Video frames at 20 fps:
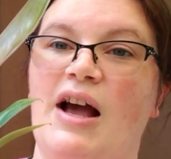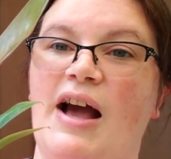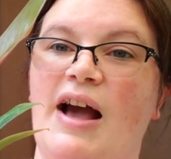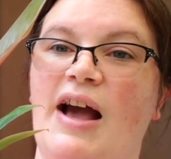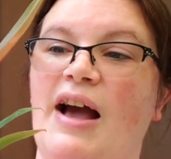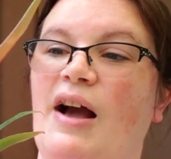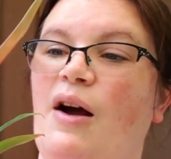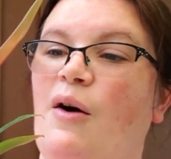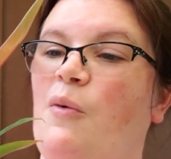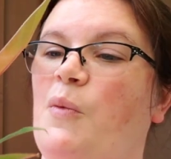
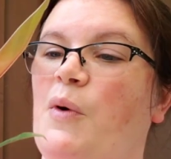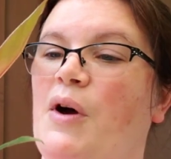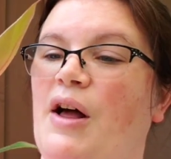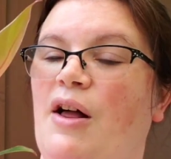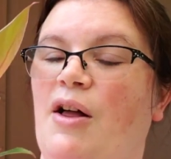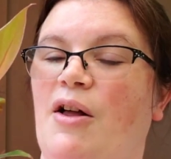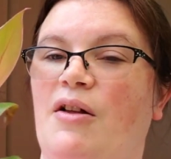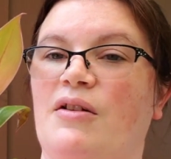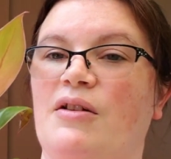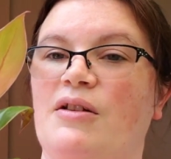how
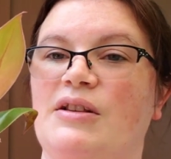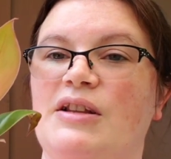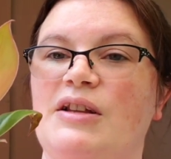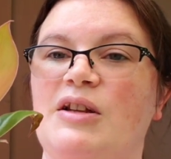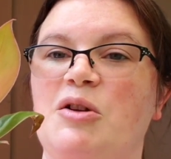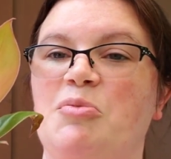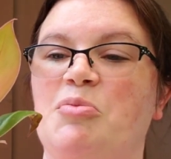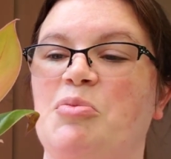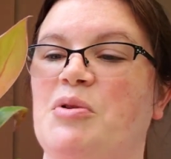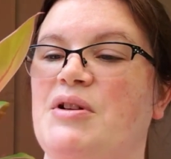well
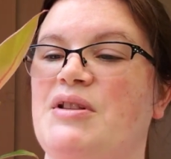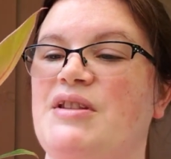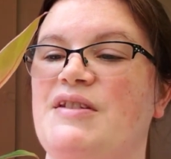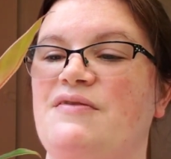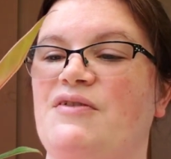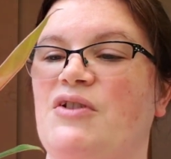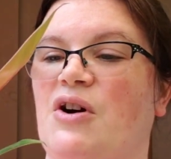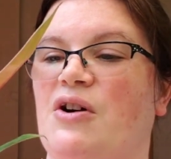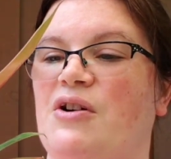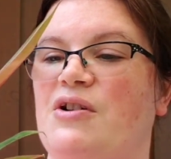little Prince
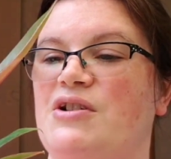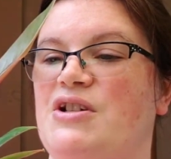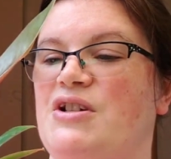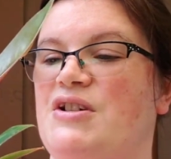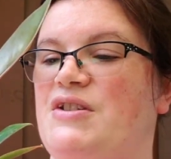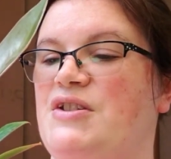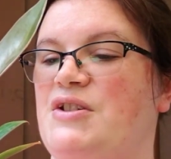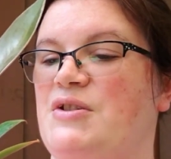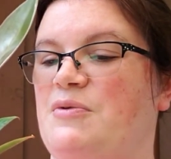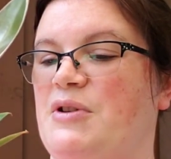of Orange
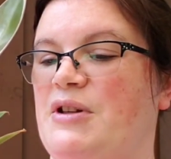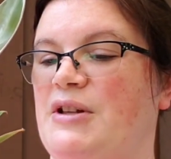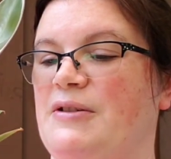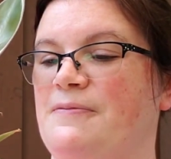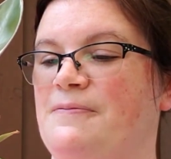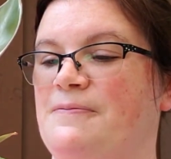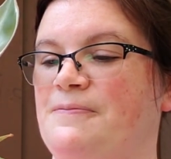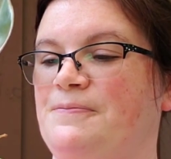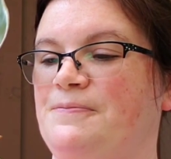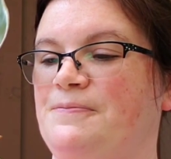is doing.